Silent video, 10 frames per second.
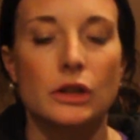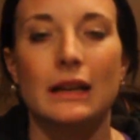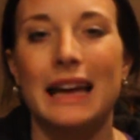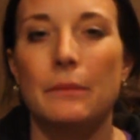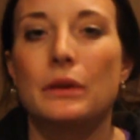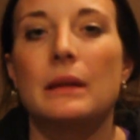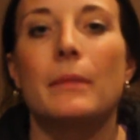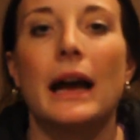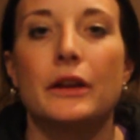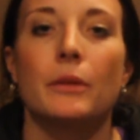You can kind of put them
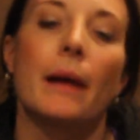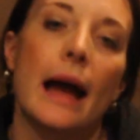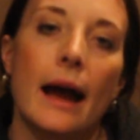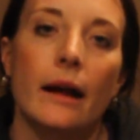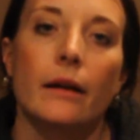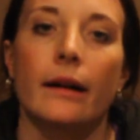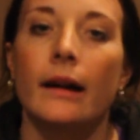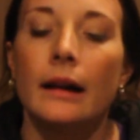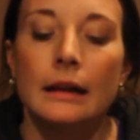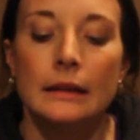behind your back, or
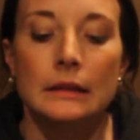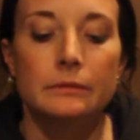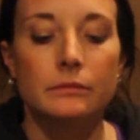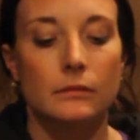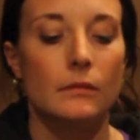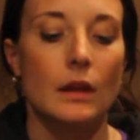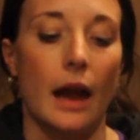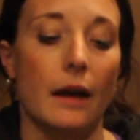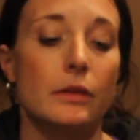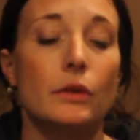
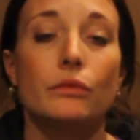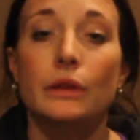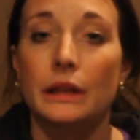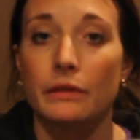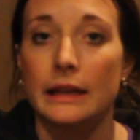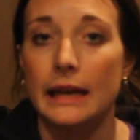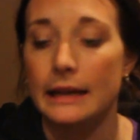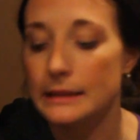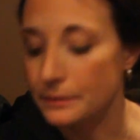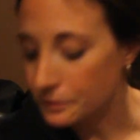yeah, they're really, really
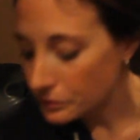nice.